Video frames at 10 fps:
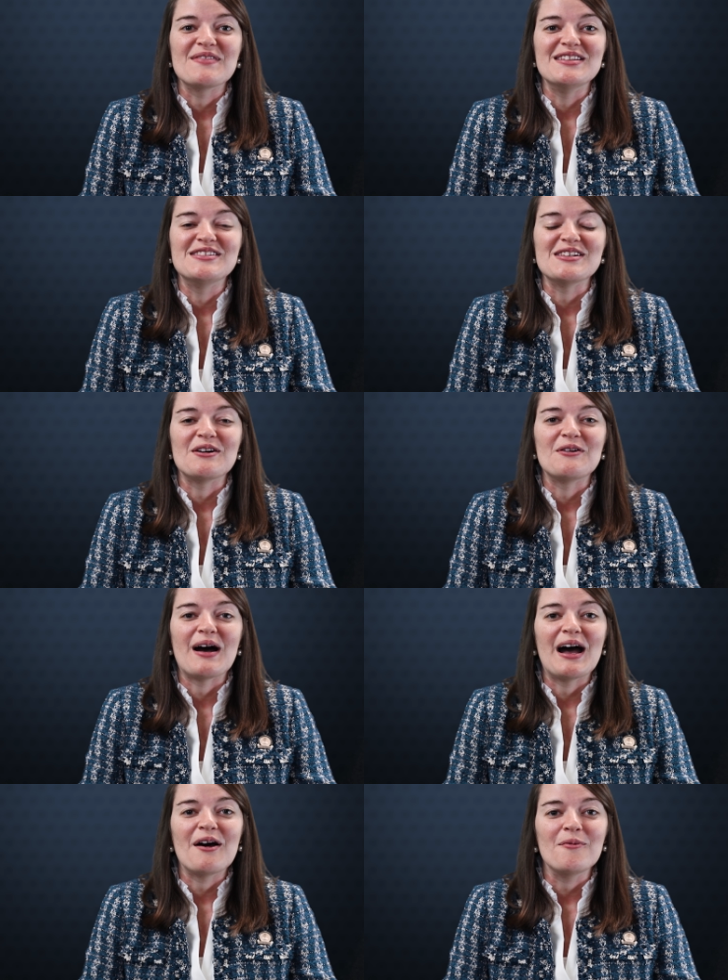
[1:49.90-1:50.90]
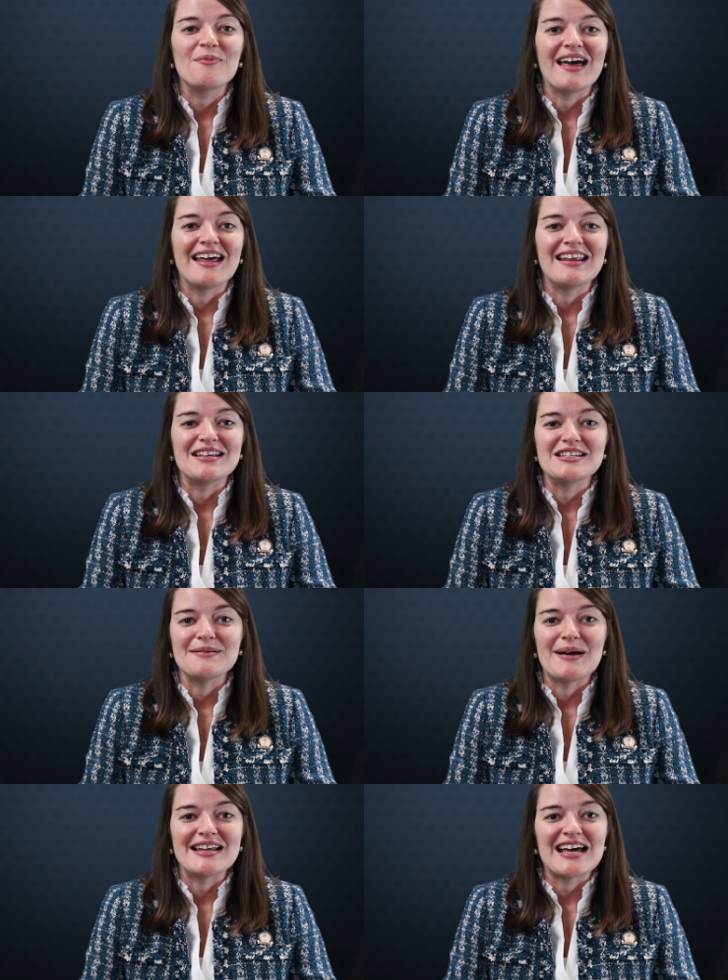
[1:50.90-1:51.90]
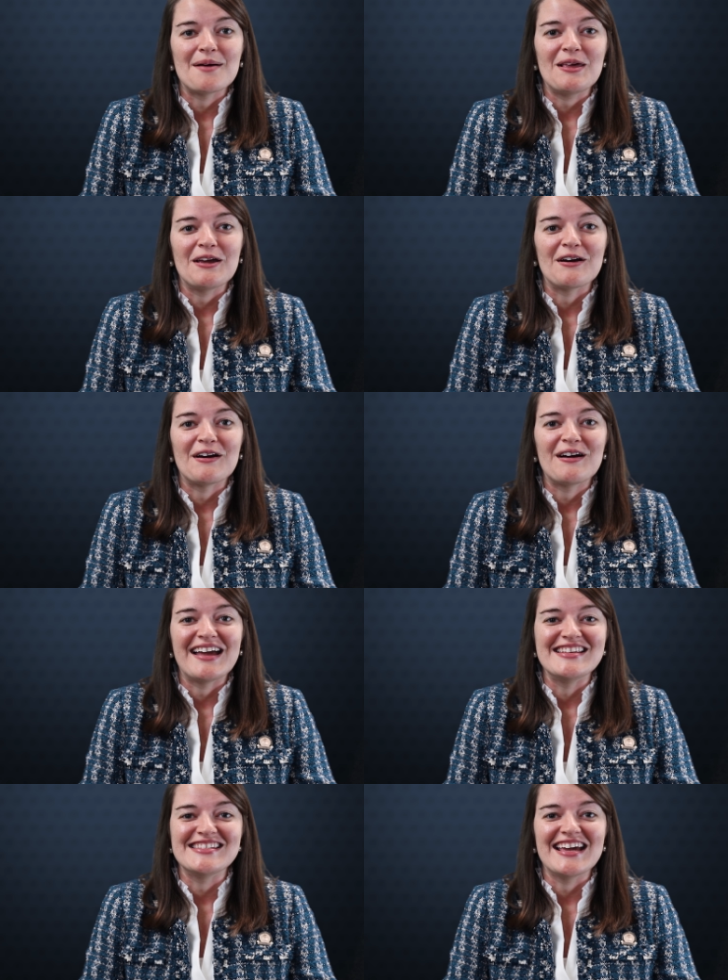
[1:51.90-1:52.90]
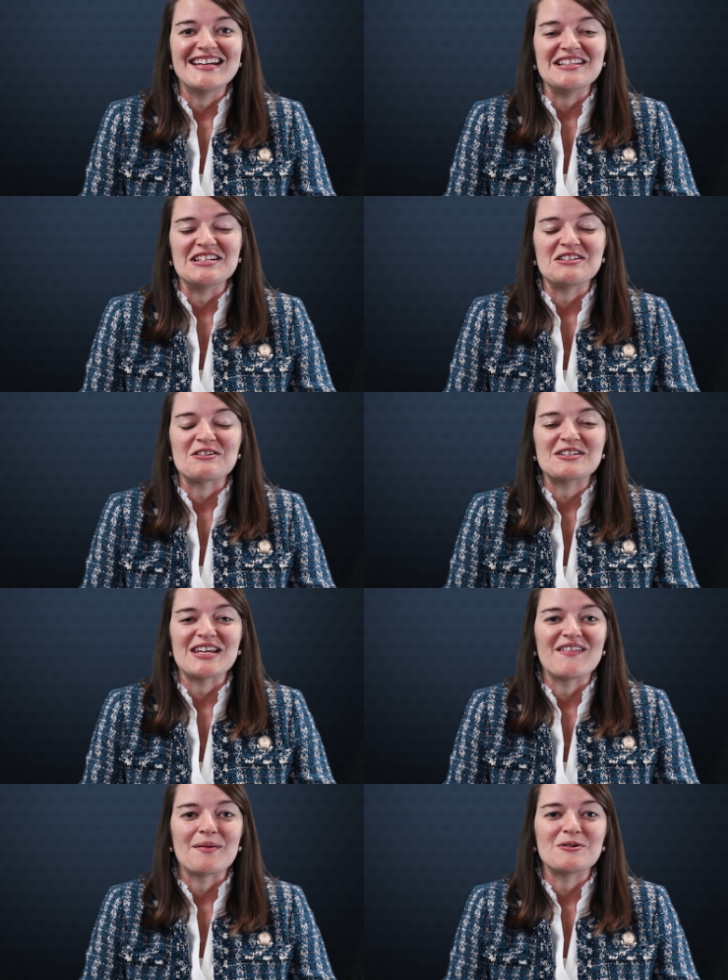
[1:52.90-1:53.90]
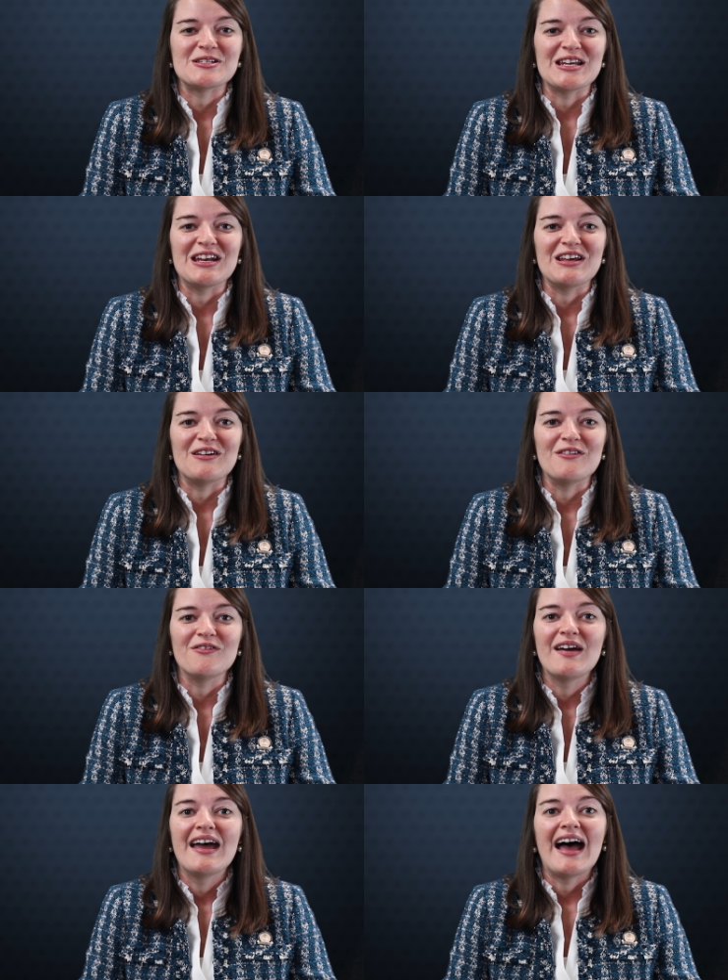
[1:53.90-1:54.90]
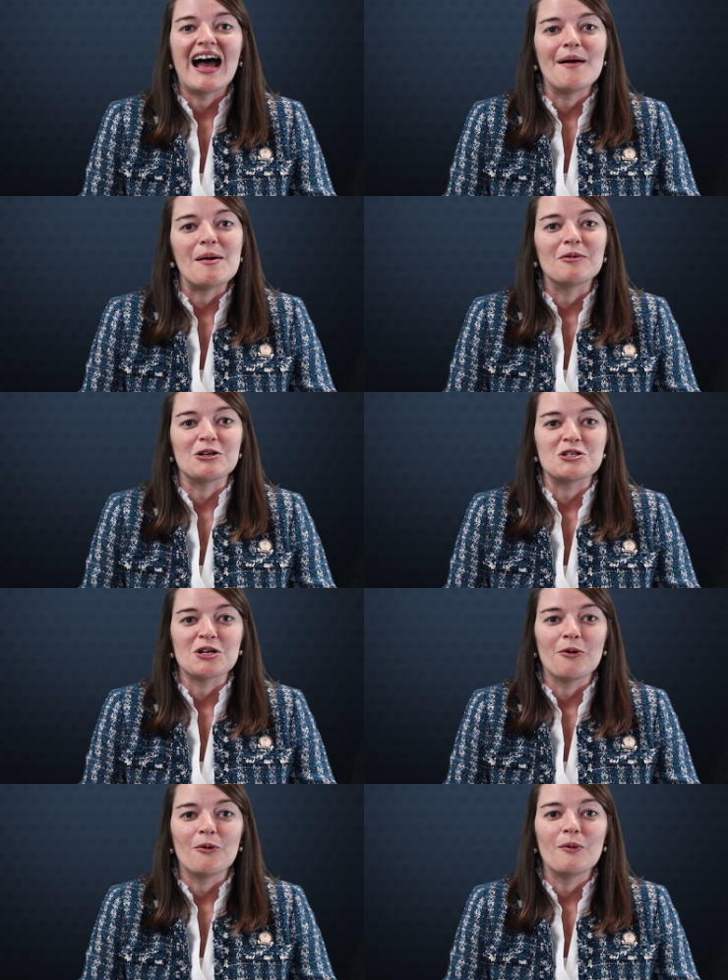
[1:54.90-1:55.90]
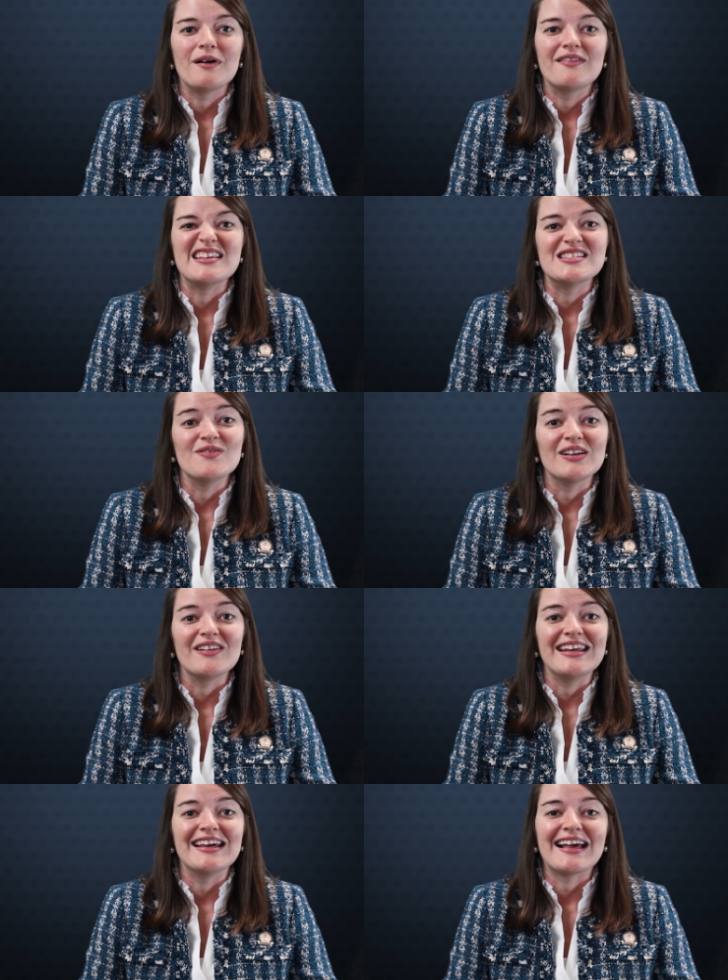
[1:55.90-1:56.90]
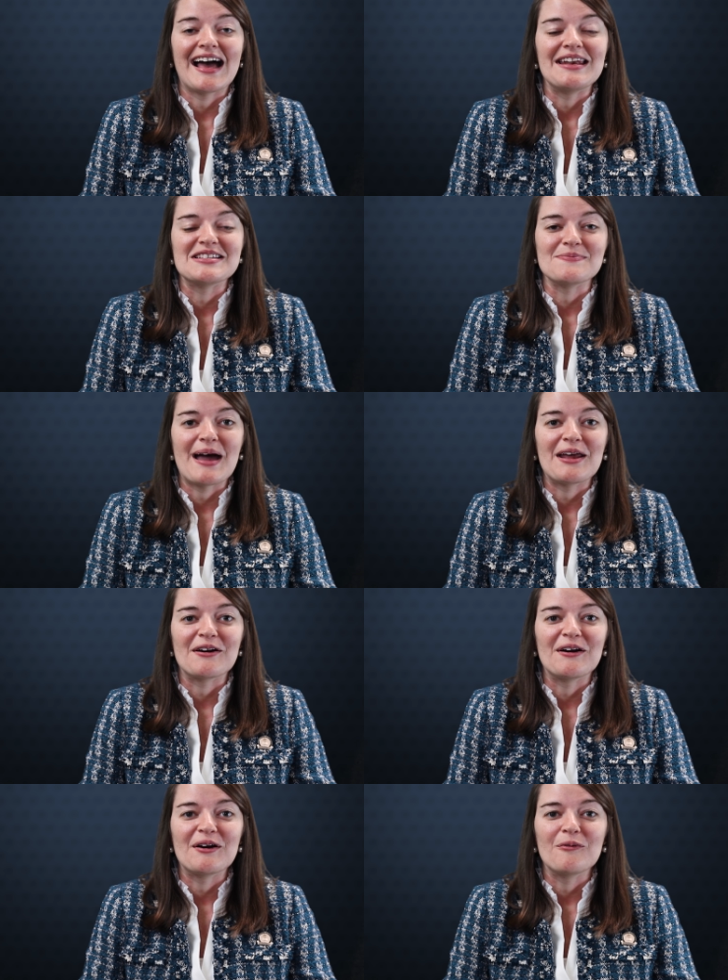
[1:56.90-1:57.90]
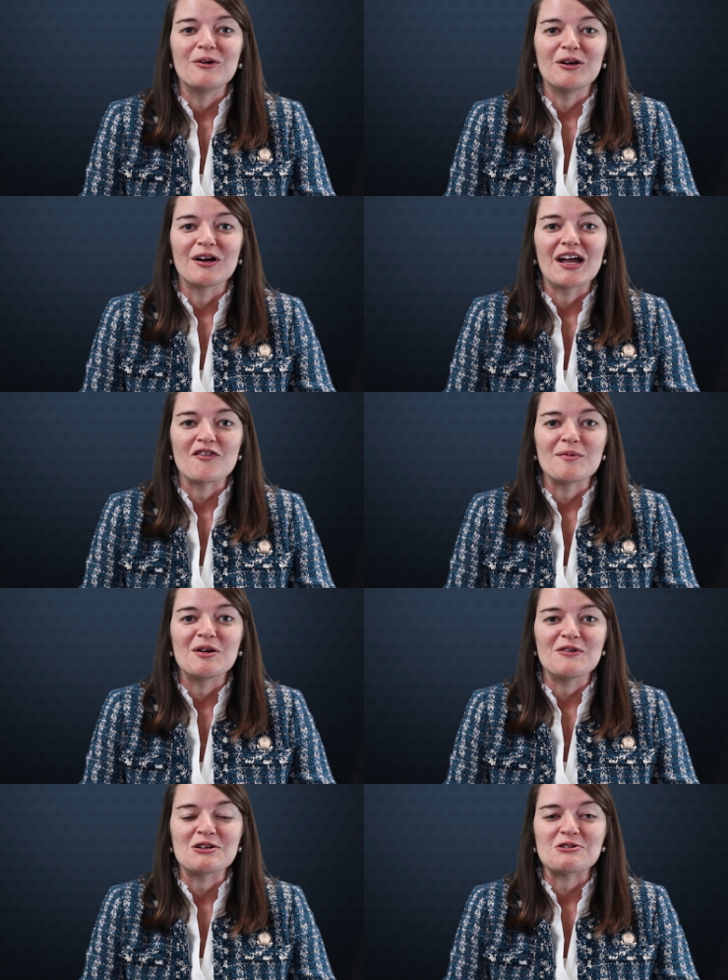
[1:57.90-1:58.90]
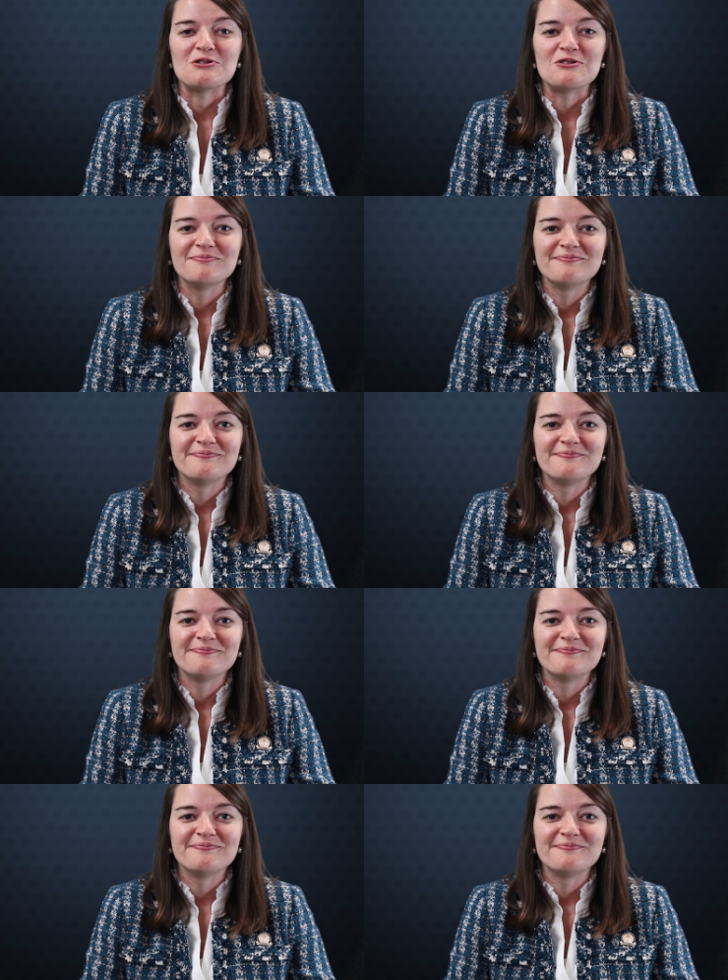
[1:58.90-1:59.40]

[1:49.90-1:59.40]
And so I hope that as, in my time here as the 18th District State Representative, I'm able to show that civility and kindness matter when you're a government official.